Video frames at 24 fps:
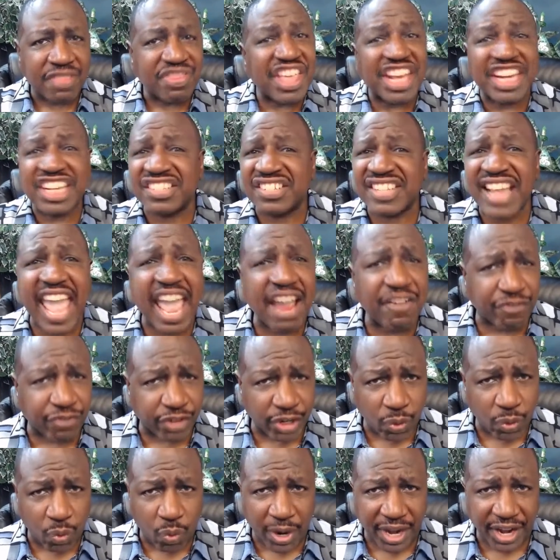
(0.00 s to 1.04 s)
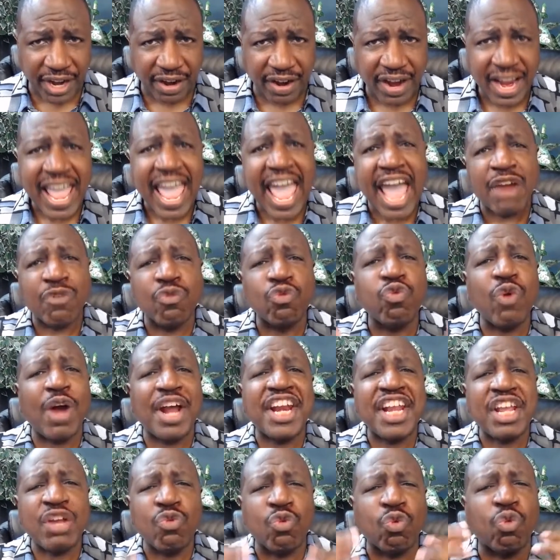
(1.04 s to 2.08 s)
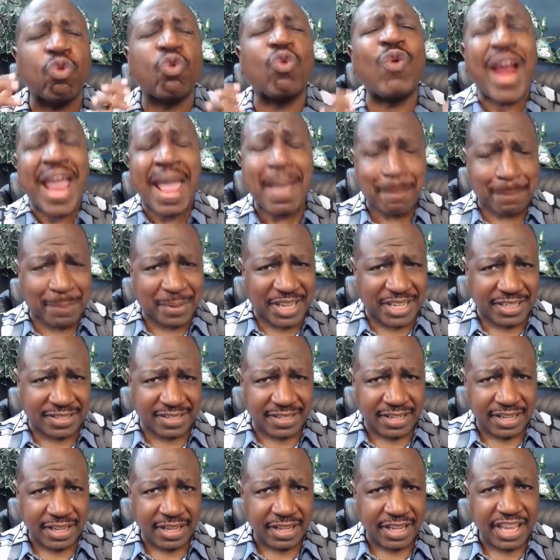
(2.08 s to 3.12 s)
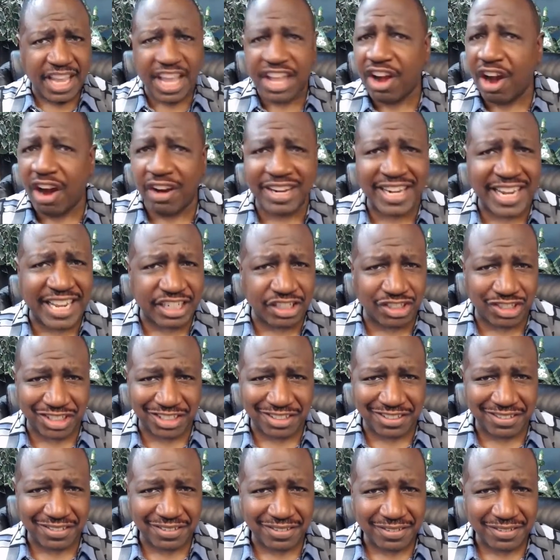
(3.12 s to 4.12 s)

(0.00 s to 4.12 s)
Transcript: that is everywhere and running rampant in our nation.